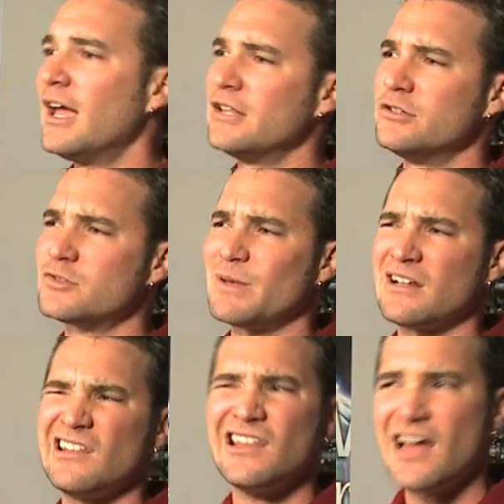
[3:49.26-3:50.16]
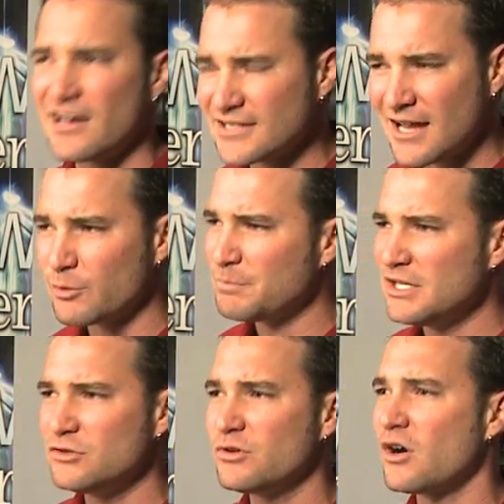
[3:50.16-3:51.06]
and you spend a lot of time with
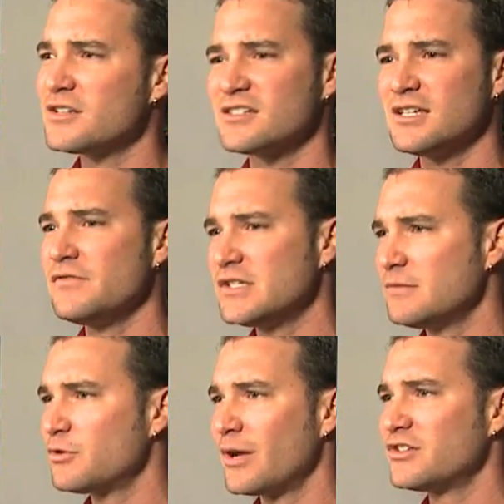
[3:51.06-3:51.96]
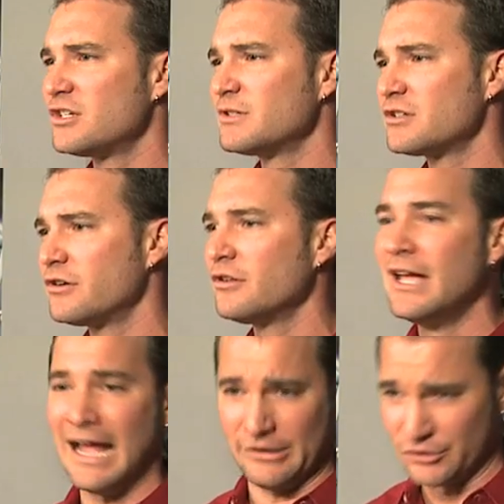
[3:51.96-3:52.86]
P2 cards and DVC Pro HD material,
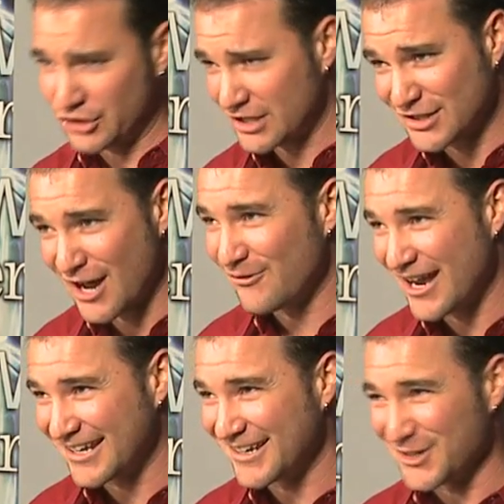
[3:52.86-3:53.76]
and you're just not ready.